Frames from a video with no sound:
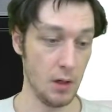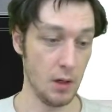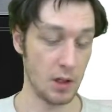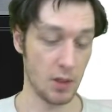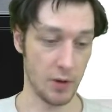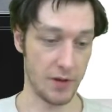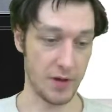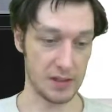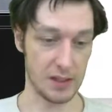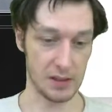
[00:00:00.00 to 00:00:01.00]
Turn 1
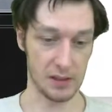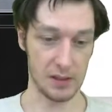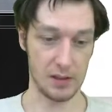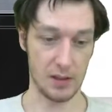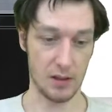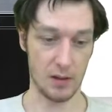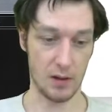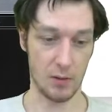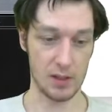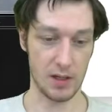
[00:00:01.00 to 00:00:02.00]
Thoughtseize is
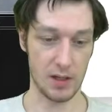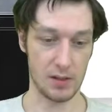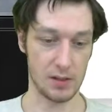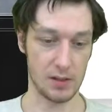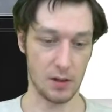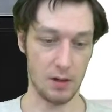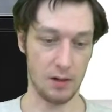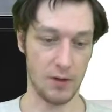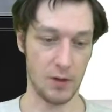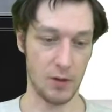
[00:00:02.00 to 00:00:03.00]
always a nice start,
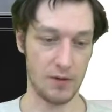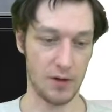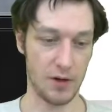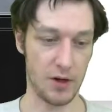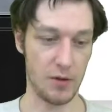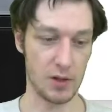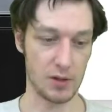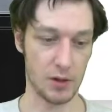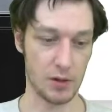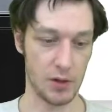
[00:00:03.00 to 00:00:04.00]
even though we have nothing to do on
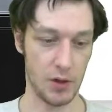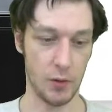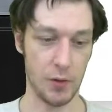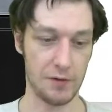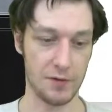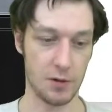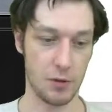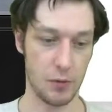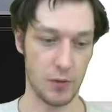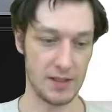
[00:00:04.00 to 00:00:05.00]
turn 2. We have turn
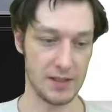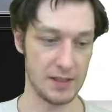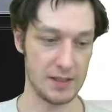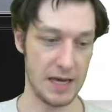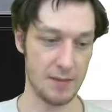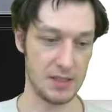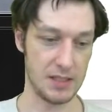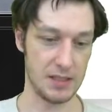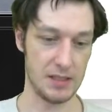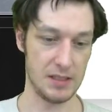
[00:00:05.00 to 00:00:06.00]
3
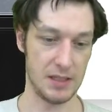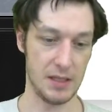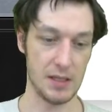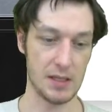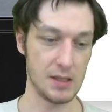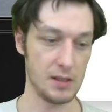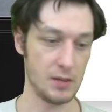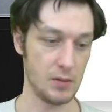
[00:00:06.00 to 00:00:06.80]
Snapseize.